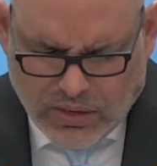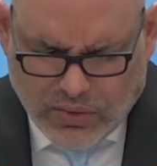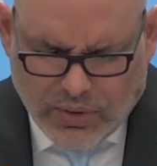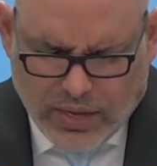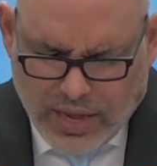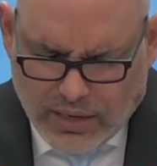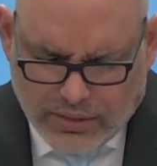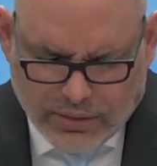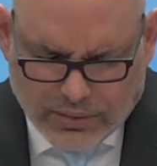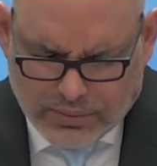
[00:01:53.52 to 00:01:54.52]
our
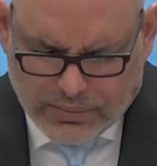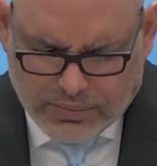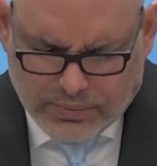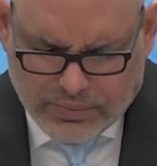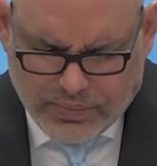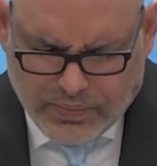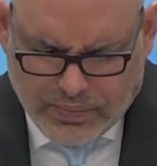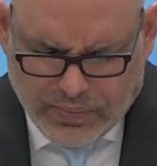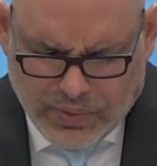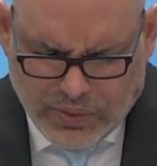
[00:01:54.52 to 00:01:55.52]
Creator,
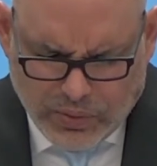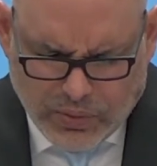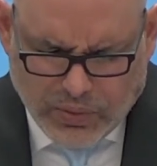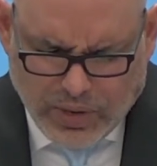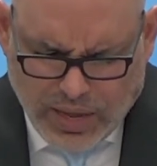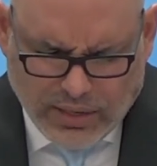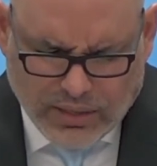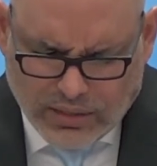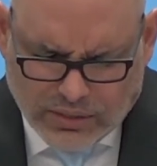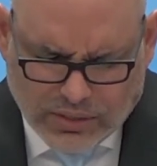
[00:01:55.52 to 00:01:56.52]
you
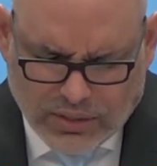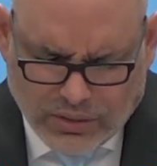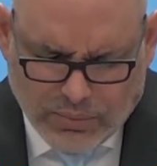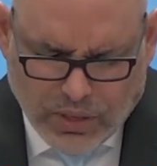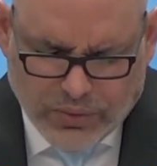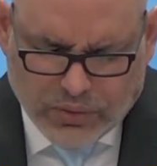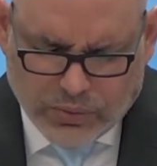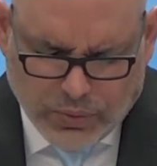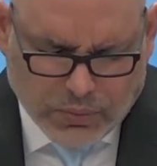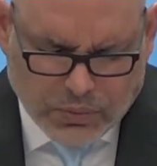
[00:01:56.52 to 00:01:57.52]
created us in our
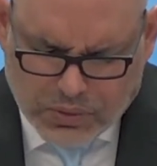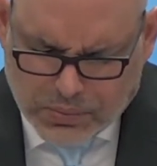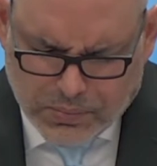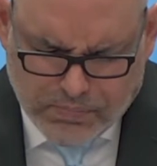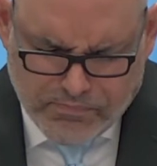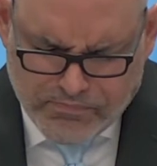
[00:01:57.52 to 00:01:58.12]
mother's wombs.